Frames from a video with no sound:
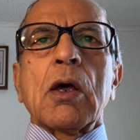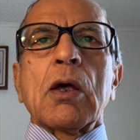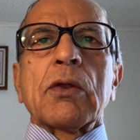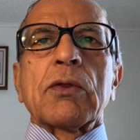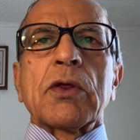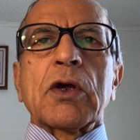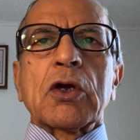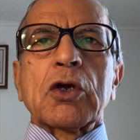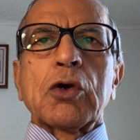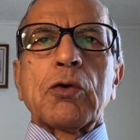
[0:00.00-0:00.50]

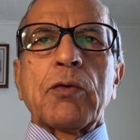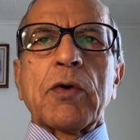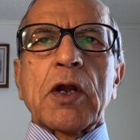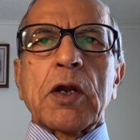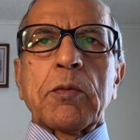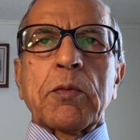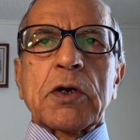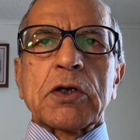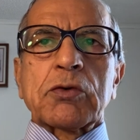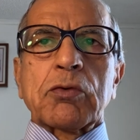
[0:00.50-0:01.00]
Thank you very
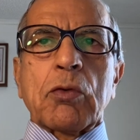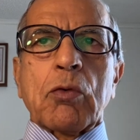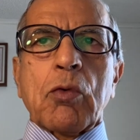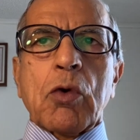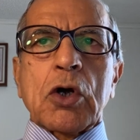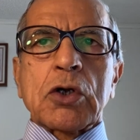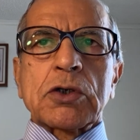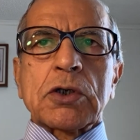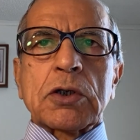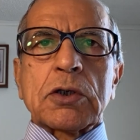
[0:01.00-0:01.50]
much for
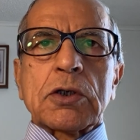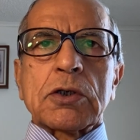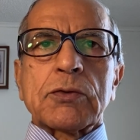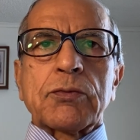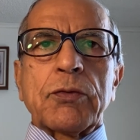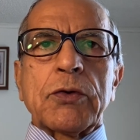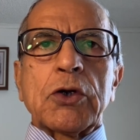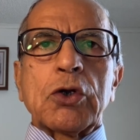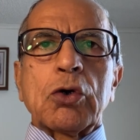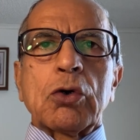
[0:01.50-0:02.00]
watching this
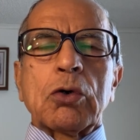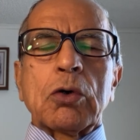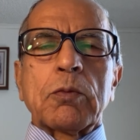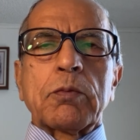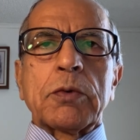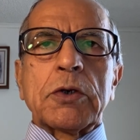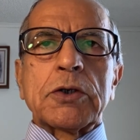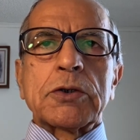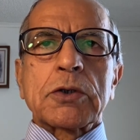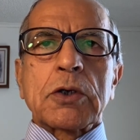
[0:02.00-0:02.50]
video.
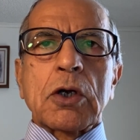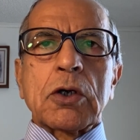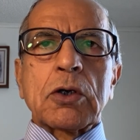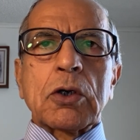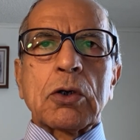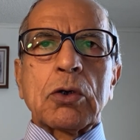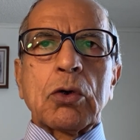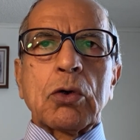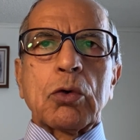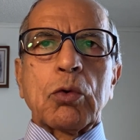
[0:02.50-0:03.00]
Please
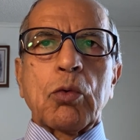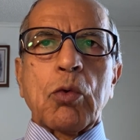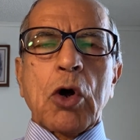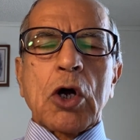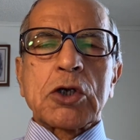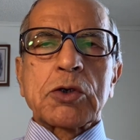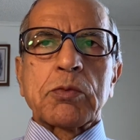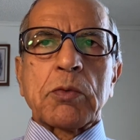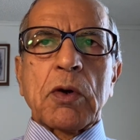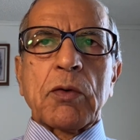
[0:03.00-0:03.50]
continue to
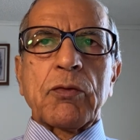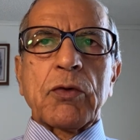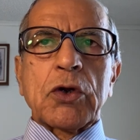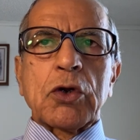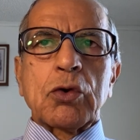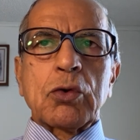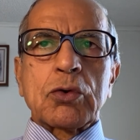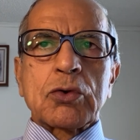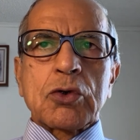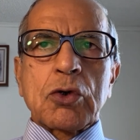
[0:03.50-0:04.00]
watch my
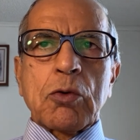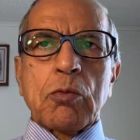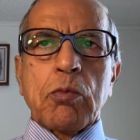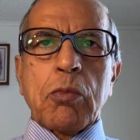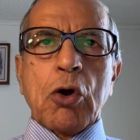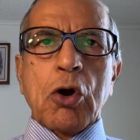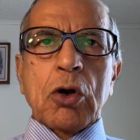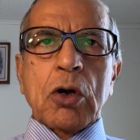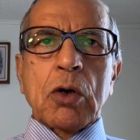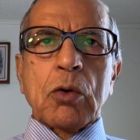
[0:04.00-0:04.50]
videos on
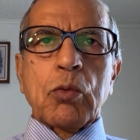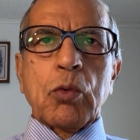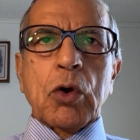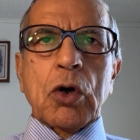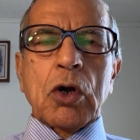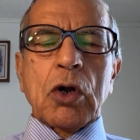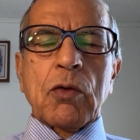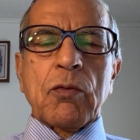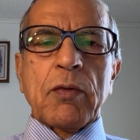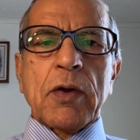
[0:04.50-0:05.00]
important
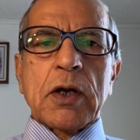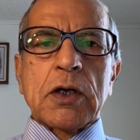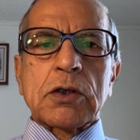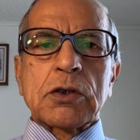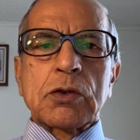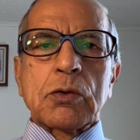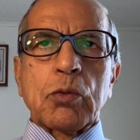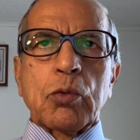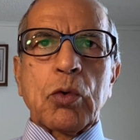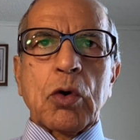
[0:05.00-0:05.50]
world
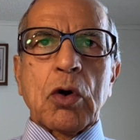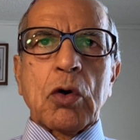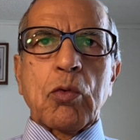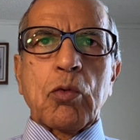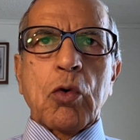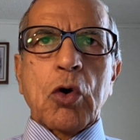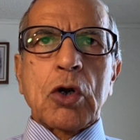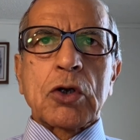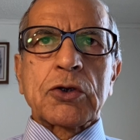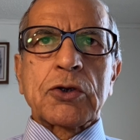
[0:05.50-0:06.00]
events, World
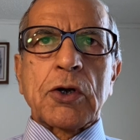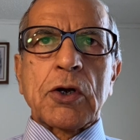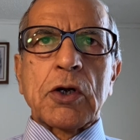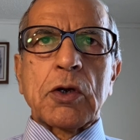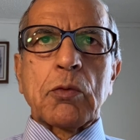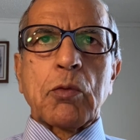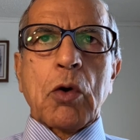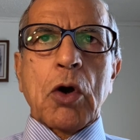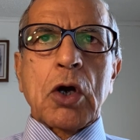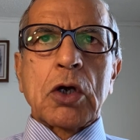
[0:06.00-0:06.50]
War III
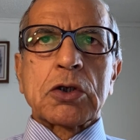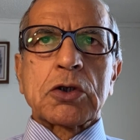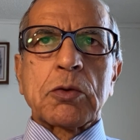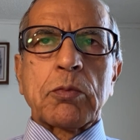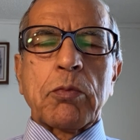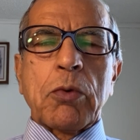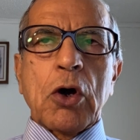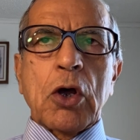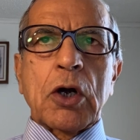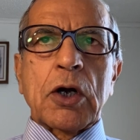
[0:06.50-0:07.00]
watch,
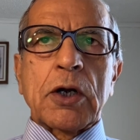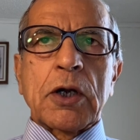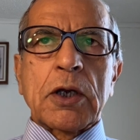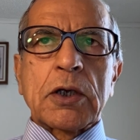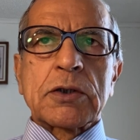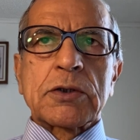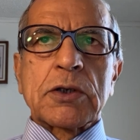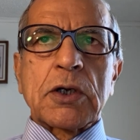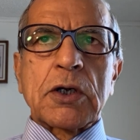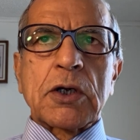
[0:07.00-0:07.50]

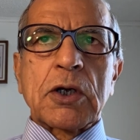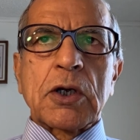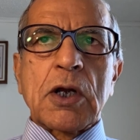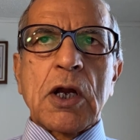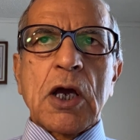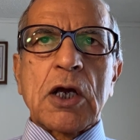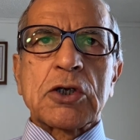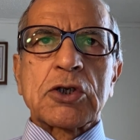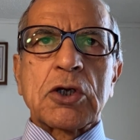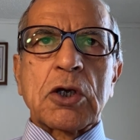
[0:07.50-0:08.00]
politics,
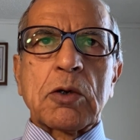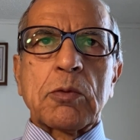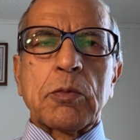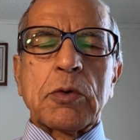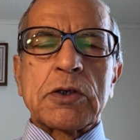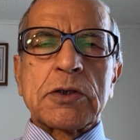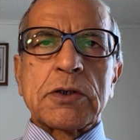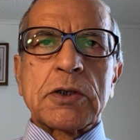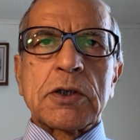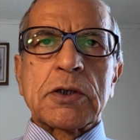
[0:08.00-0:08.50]
international
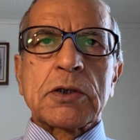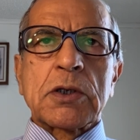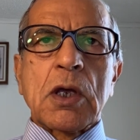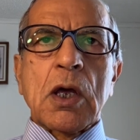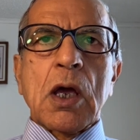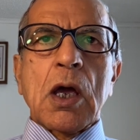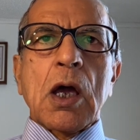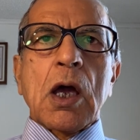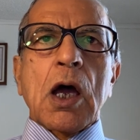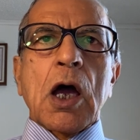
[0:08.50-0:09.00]
business,
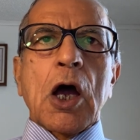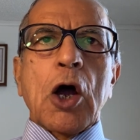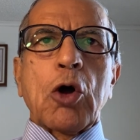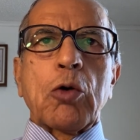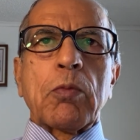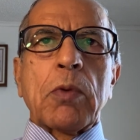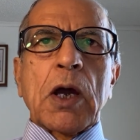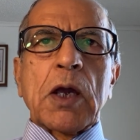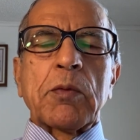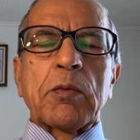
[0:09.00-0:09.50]
how
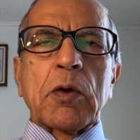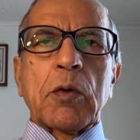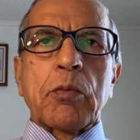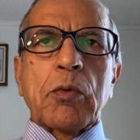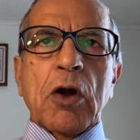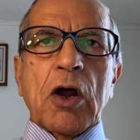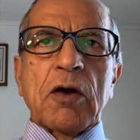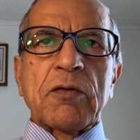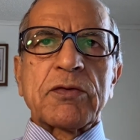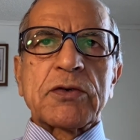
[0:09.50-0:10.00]
Bible
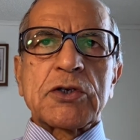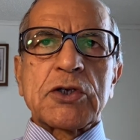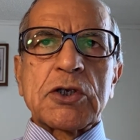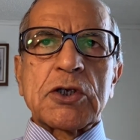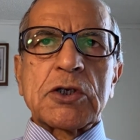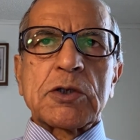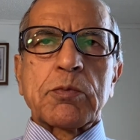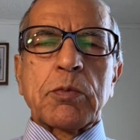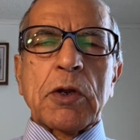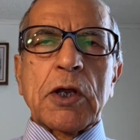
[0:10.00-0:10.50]
prophecy
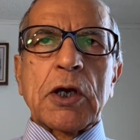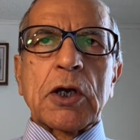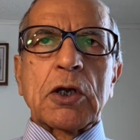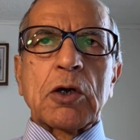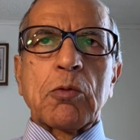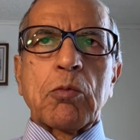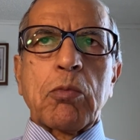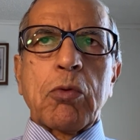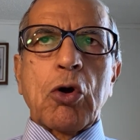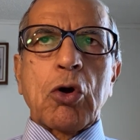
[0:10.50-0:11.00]
is playing an
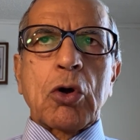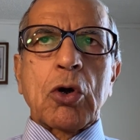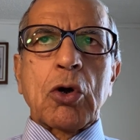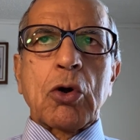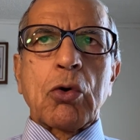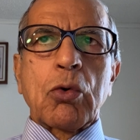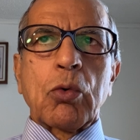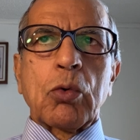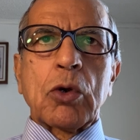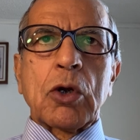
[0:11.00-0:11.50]

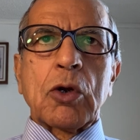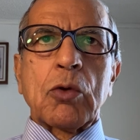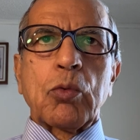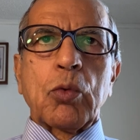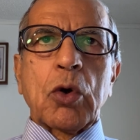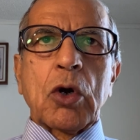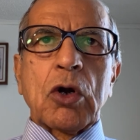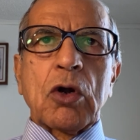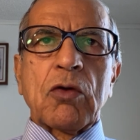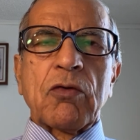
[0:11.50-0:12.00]
important role in
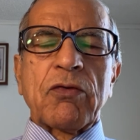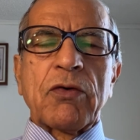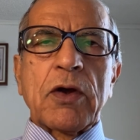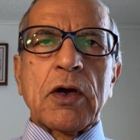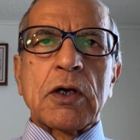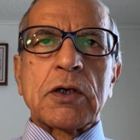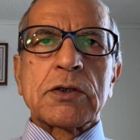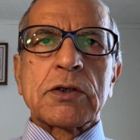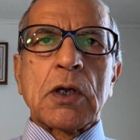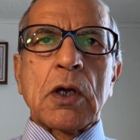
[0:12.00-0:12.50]
world
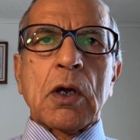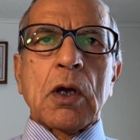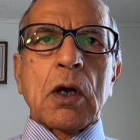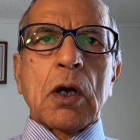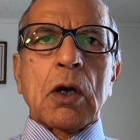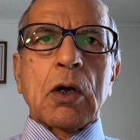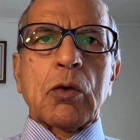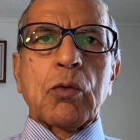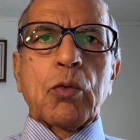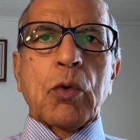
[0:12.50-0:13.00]
affairs,
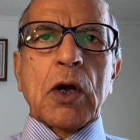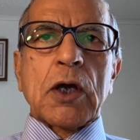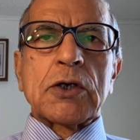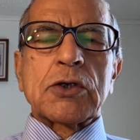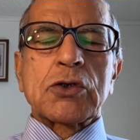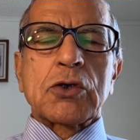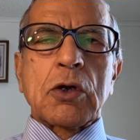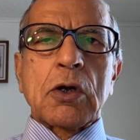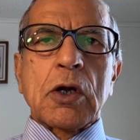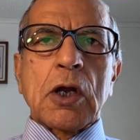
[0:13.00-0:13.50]

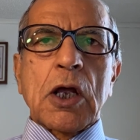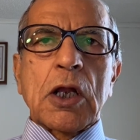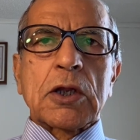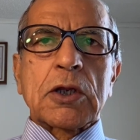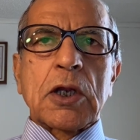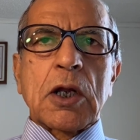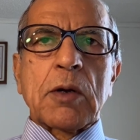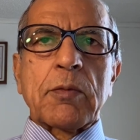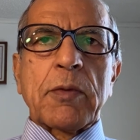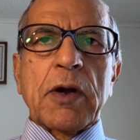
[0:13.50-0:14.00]
advice on health
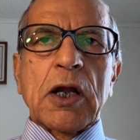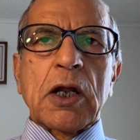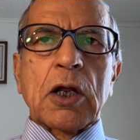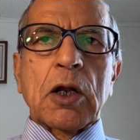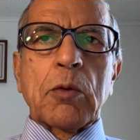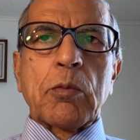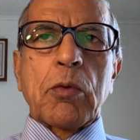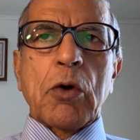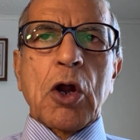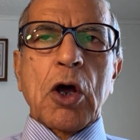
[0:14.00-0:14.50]
and
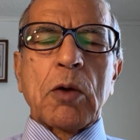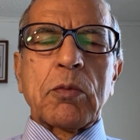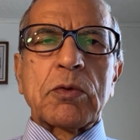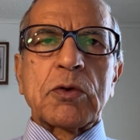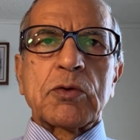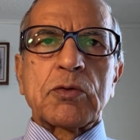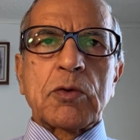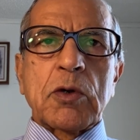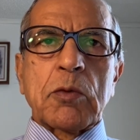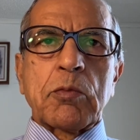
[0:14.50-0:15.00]
medical
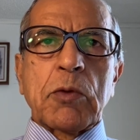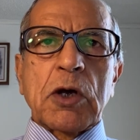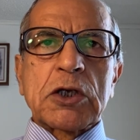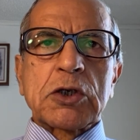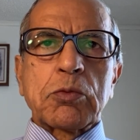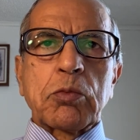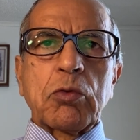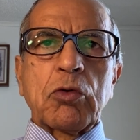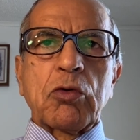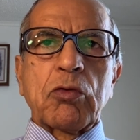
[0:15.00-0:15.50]
problems, and
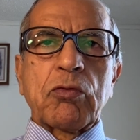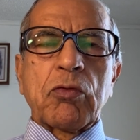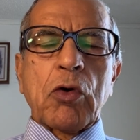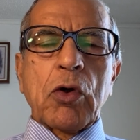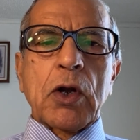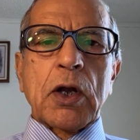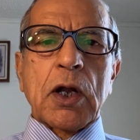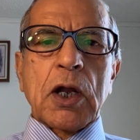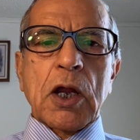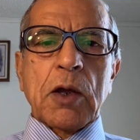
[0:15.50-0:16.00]
much more for
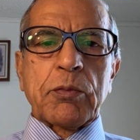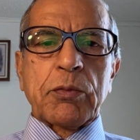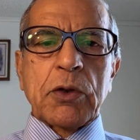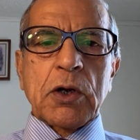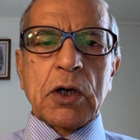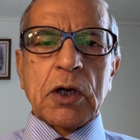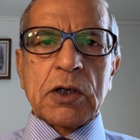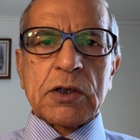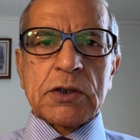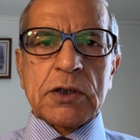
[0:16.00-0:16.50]
in-depth
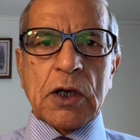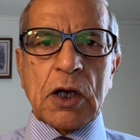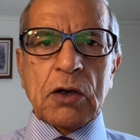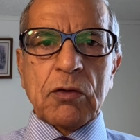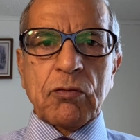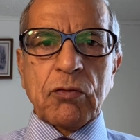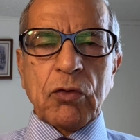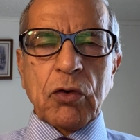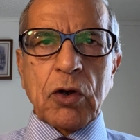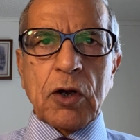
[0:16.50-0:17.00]
and
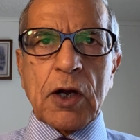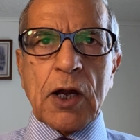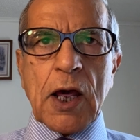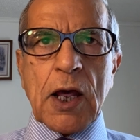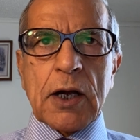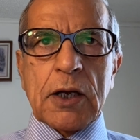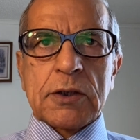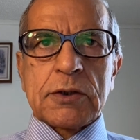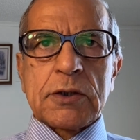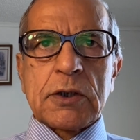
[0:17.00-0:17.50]
insightful
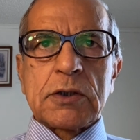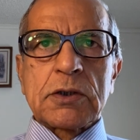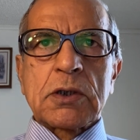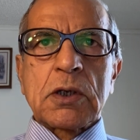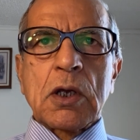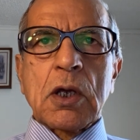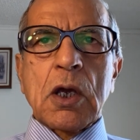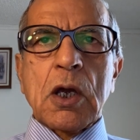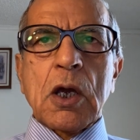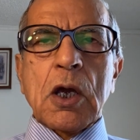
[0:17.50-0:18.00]
analysis.
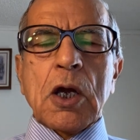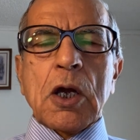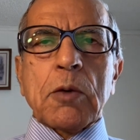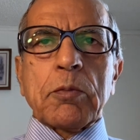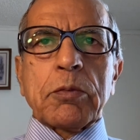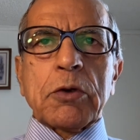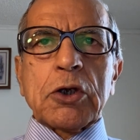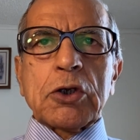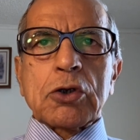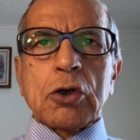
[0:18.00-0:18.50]

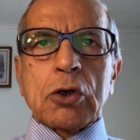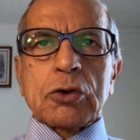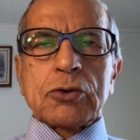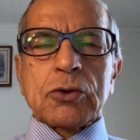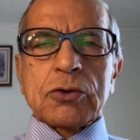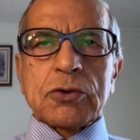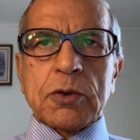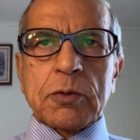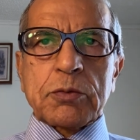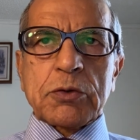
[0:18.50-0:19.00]
Please also
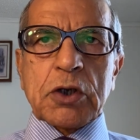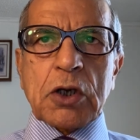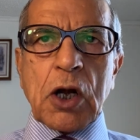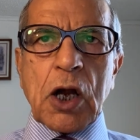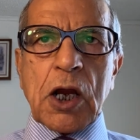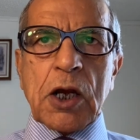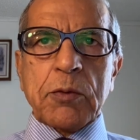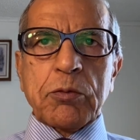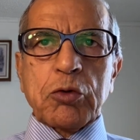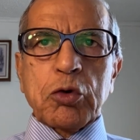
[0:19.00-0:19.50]

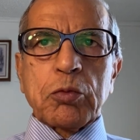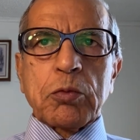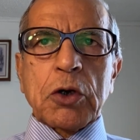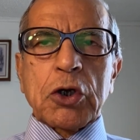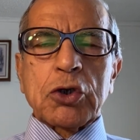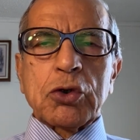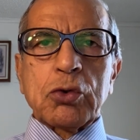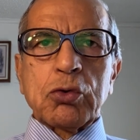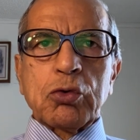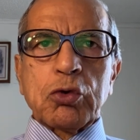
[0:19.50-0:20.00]
subscribe to my
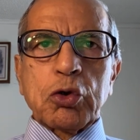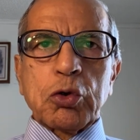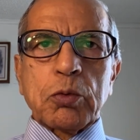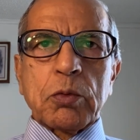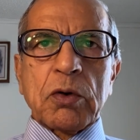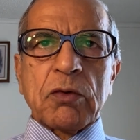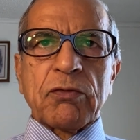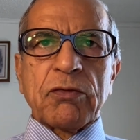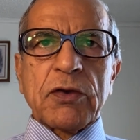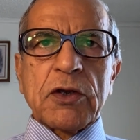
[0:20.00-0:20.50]
YouTube
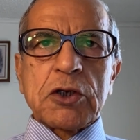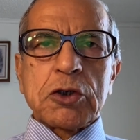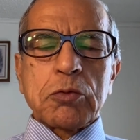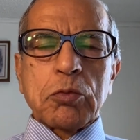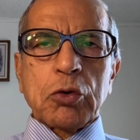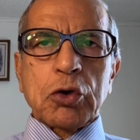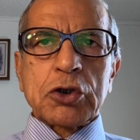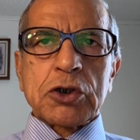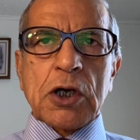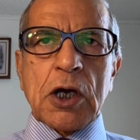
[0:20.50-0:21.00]
and
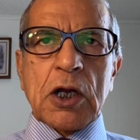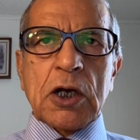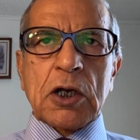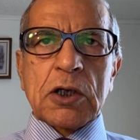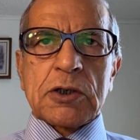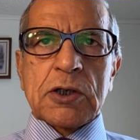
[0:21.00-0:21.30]
Facebook channels